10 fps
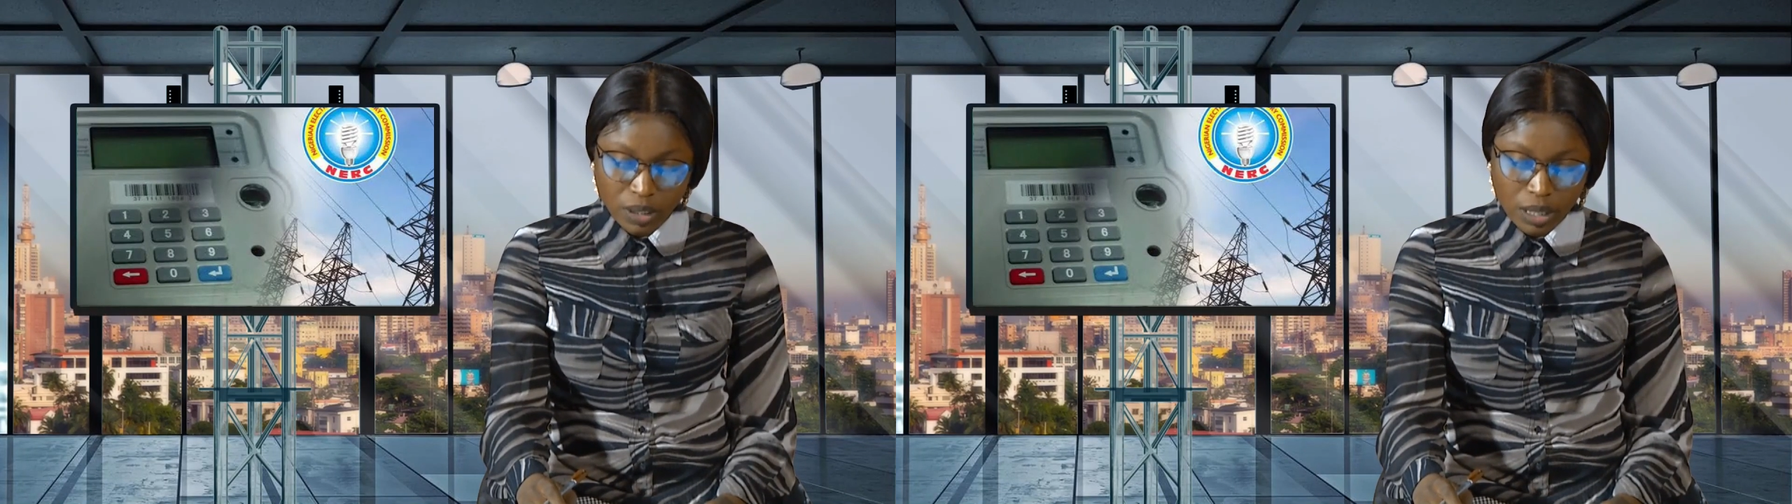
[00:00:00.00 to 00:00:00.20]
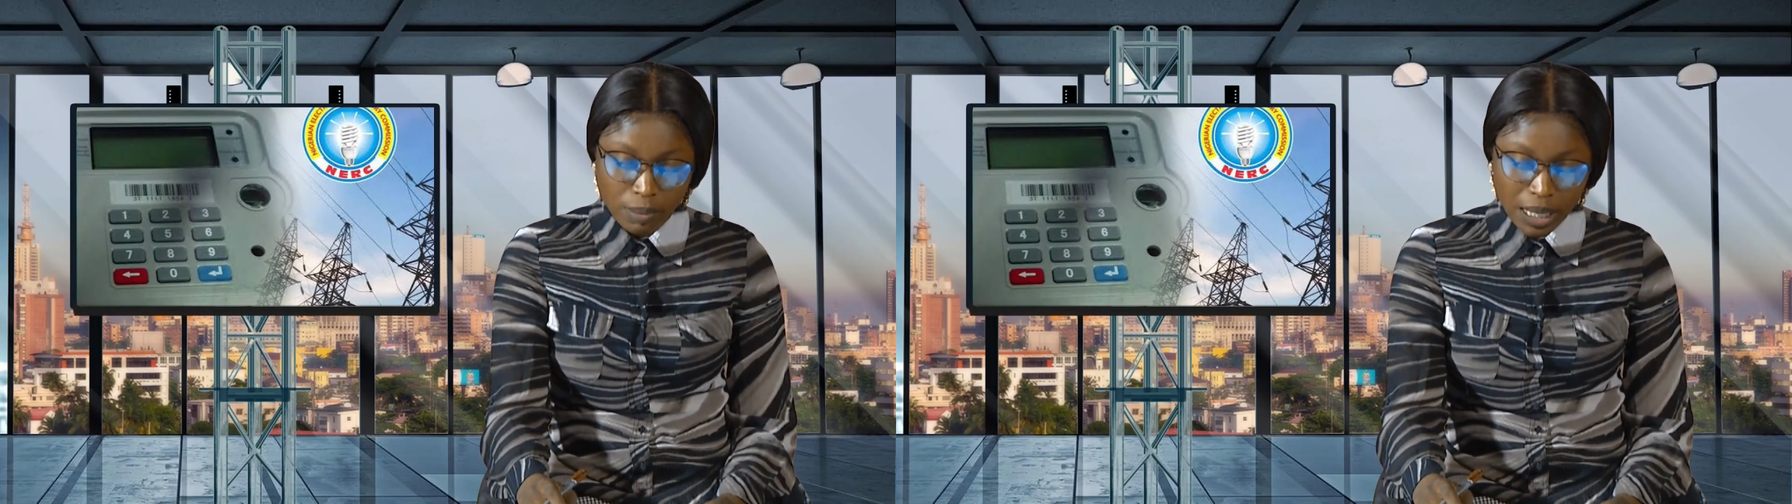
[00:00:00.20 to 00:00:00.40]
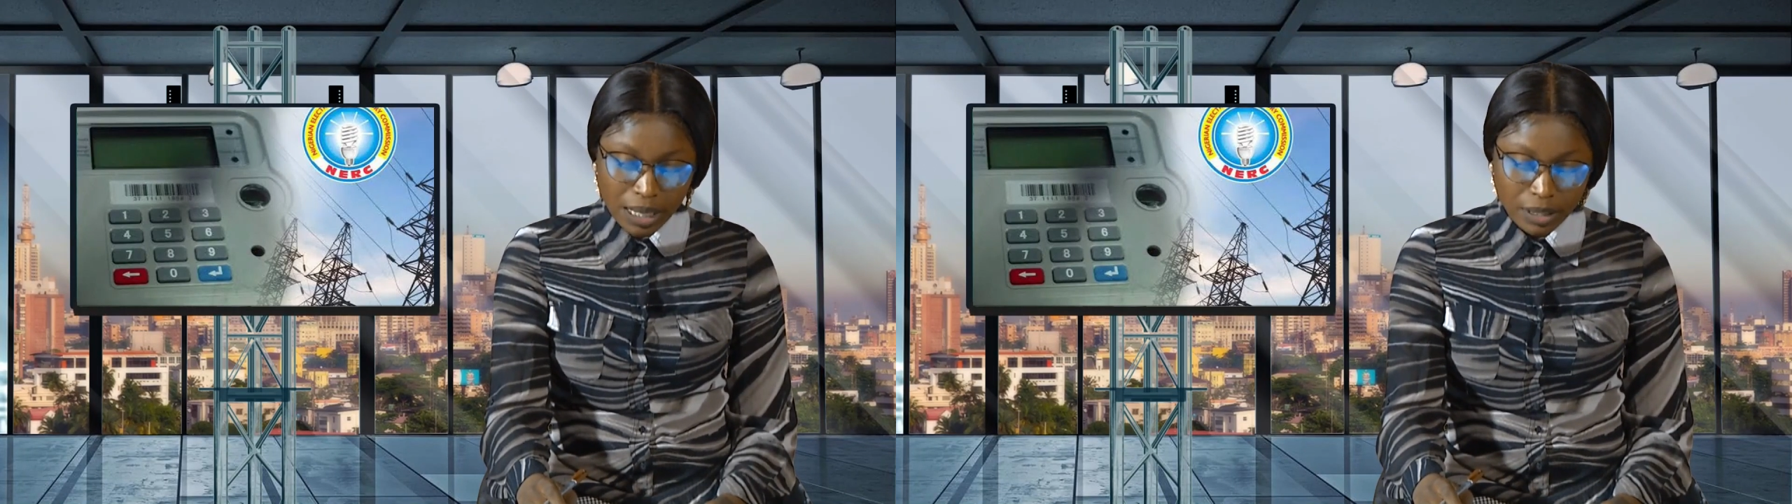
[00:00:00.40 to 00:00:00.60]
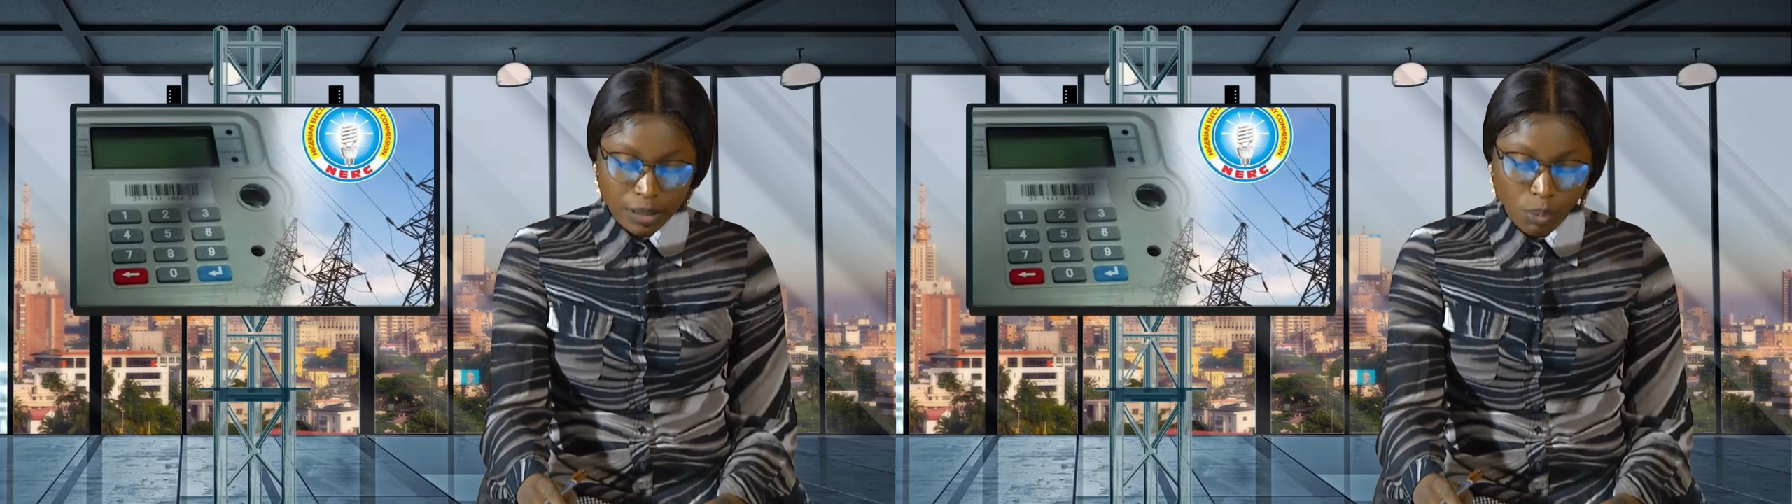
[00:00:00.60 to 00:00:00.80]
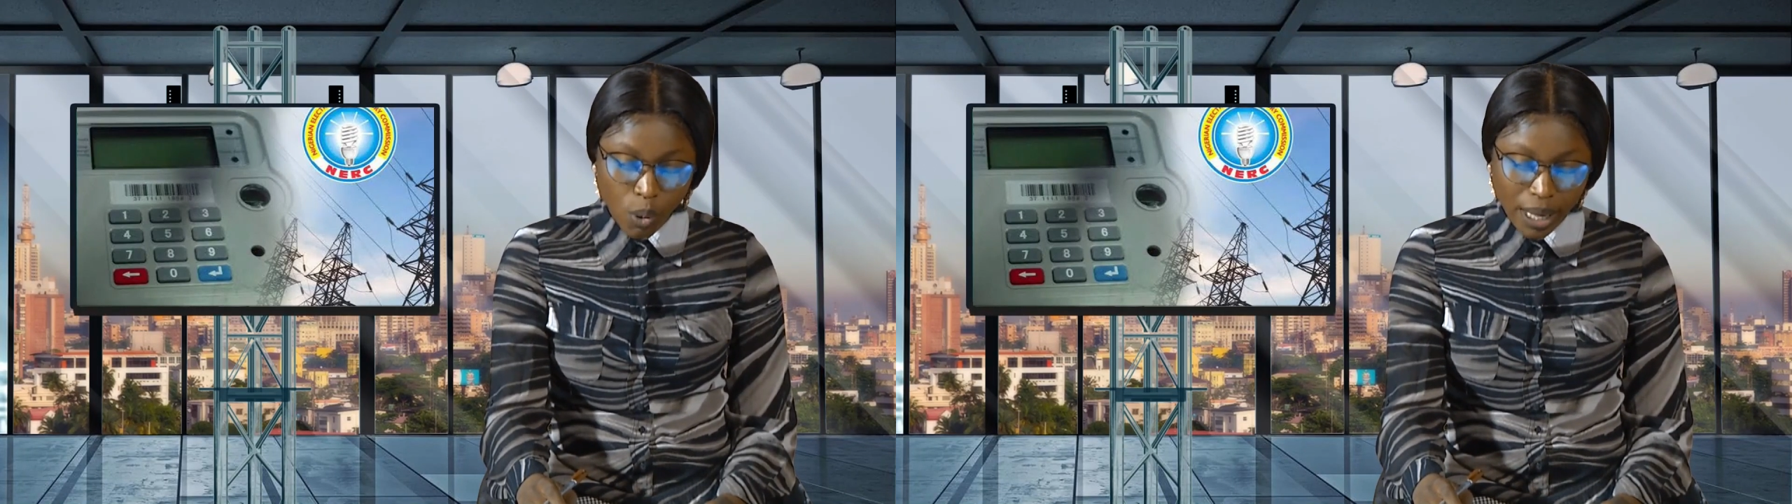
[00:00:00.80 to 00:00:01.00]
similarly
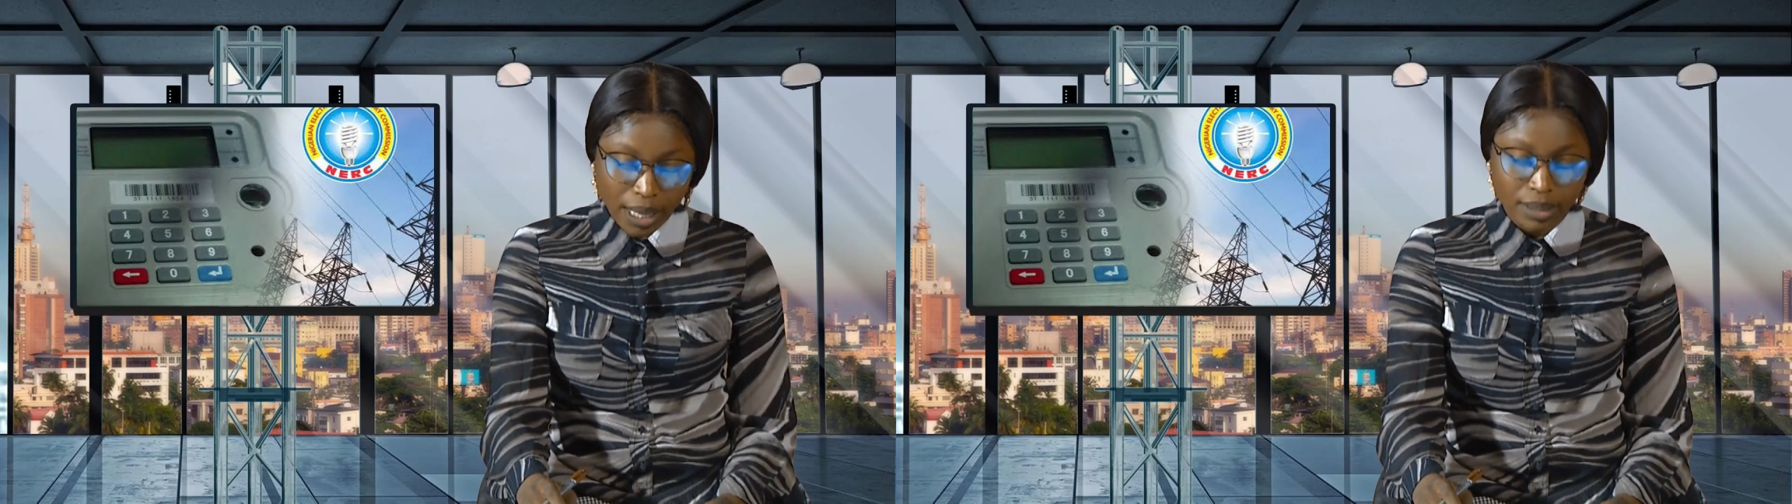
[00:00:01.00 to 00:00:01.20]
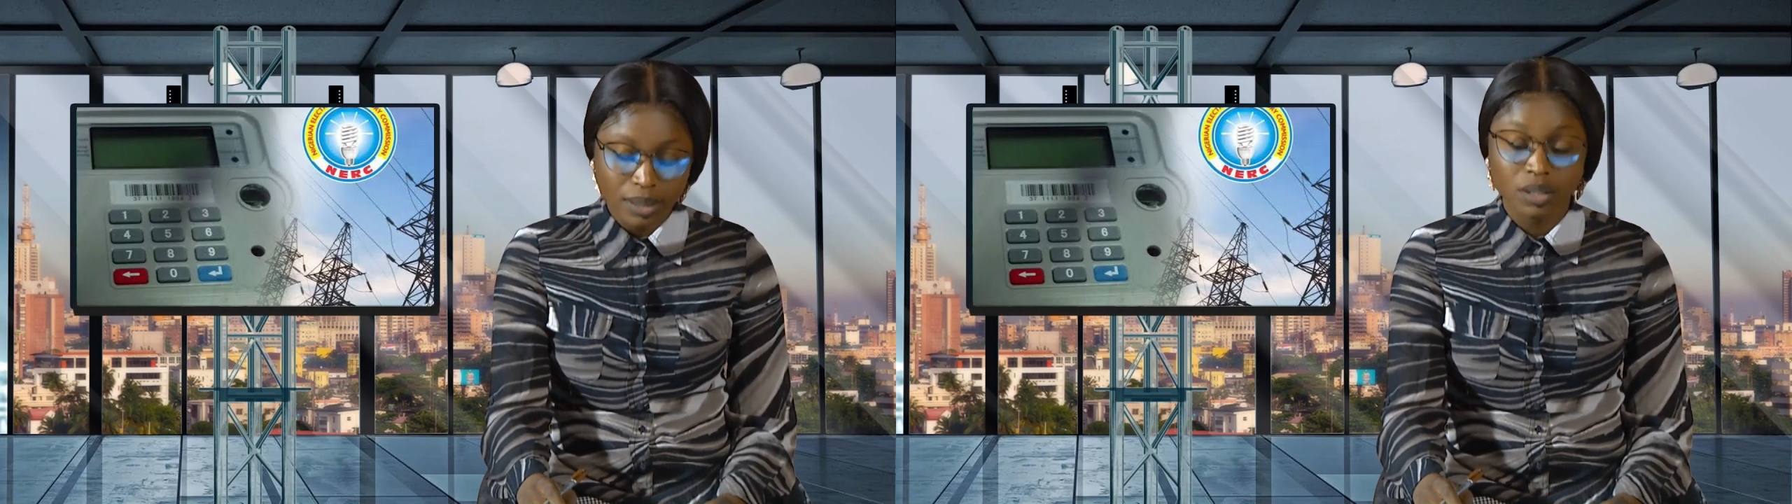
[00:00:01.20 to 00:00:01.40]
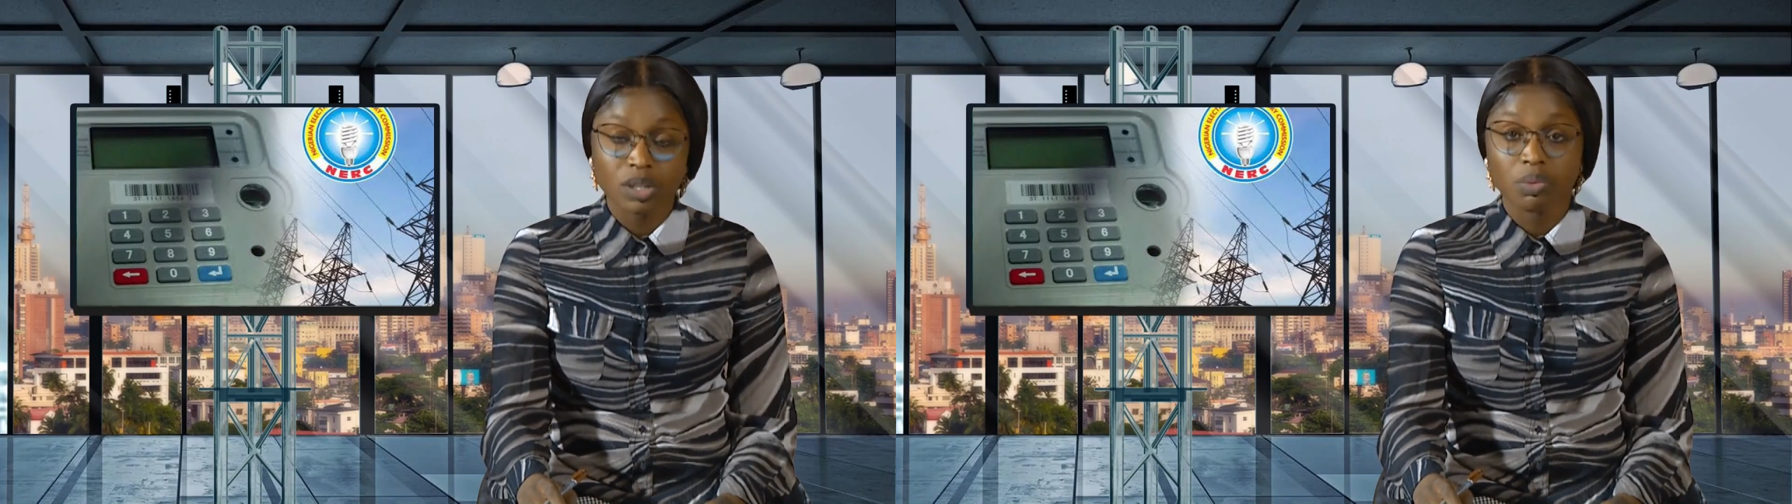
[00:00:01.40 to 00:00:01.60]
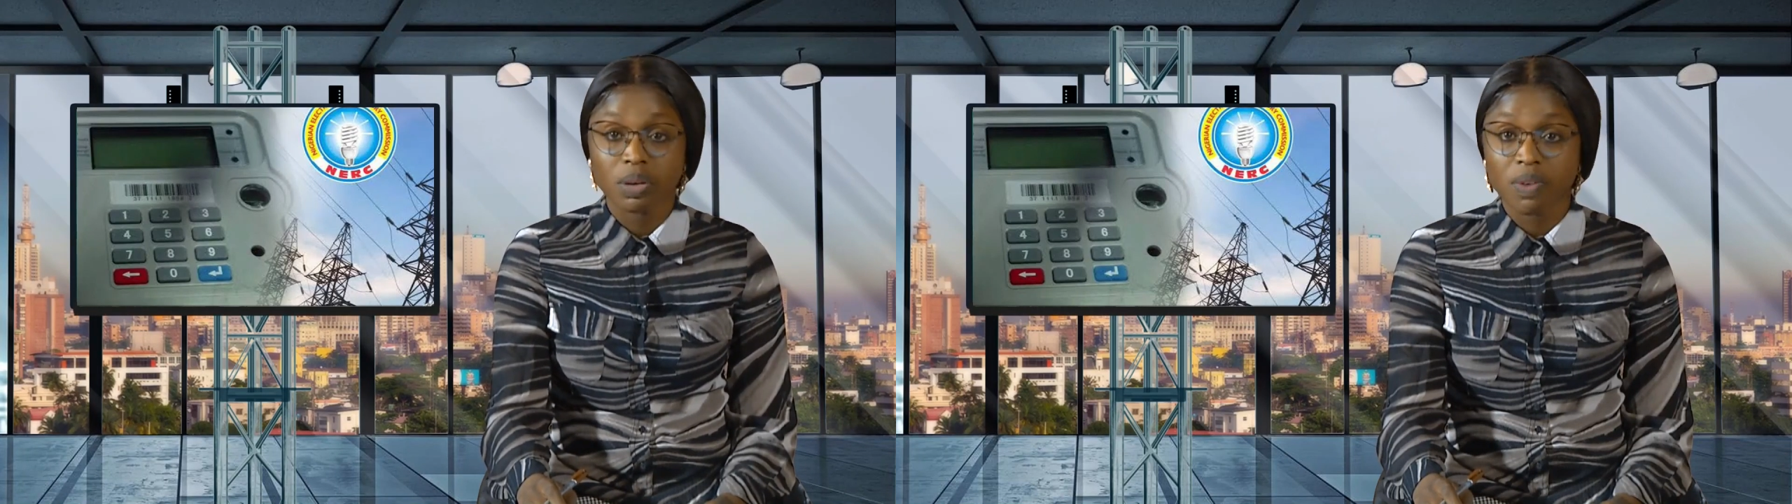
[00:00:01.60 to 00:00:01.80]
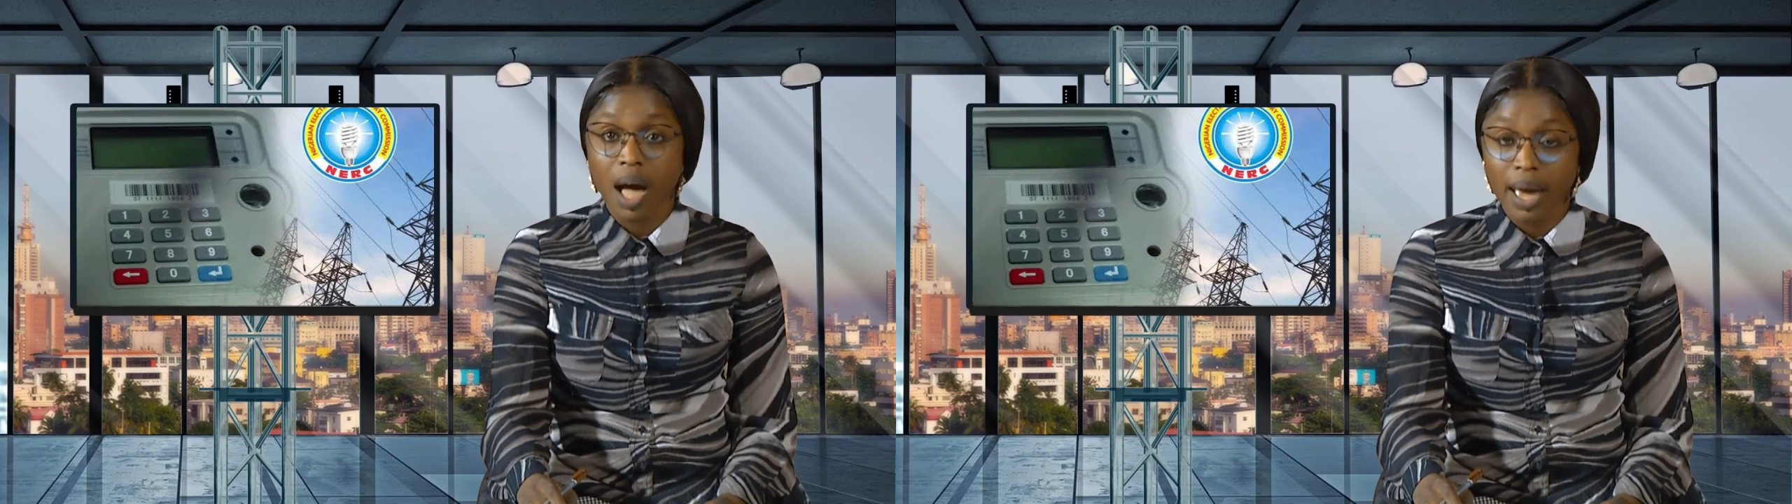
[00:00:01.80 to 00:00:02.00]
spoke against the
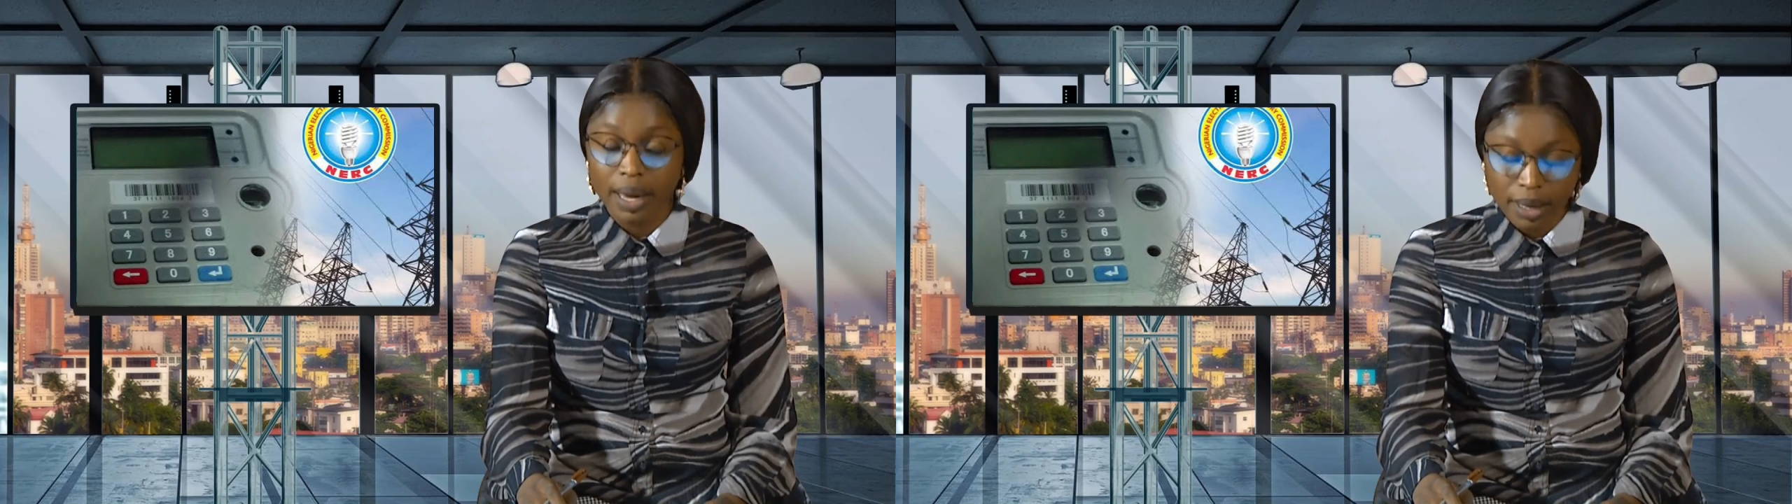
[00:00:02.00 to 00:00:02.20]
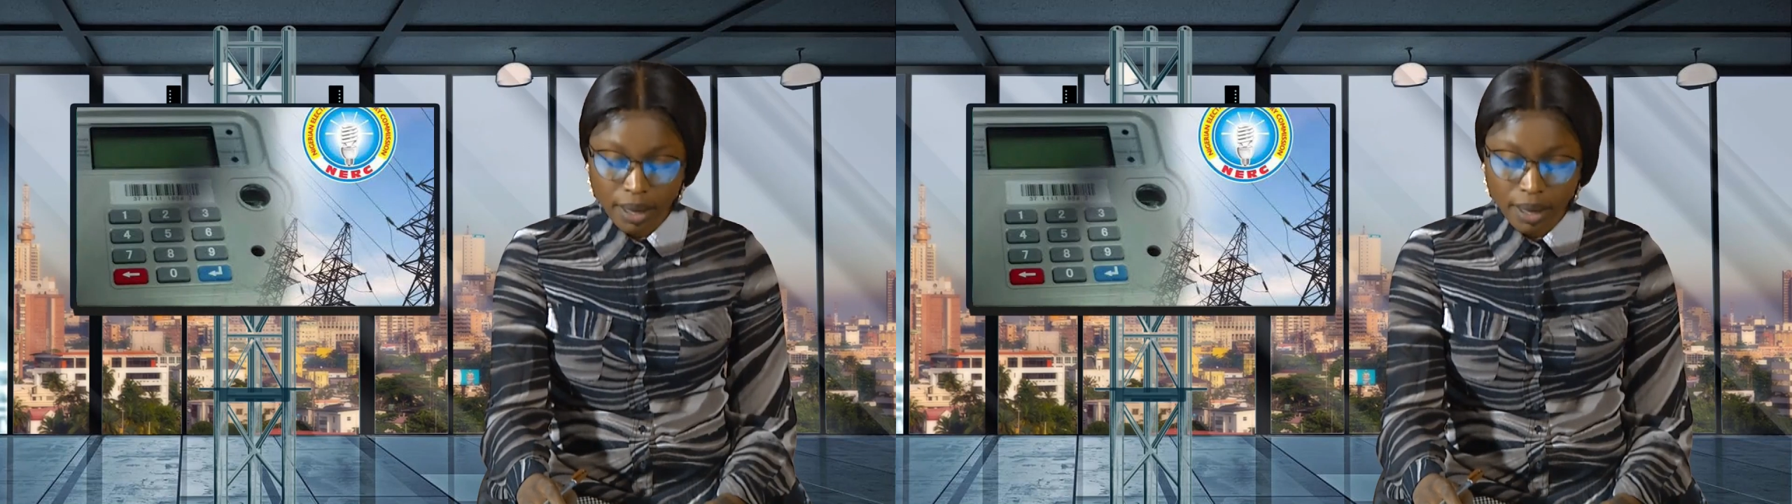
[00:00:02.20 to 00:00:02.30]
tariff hike,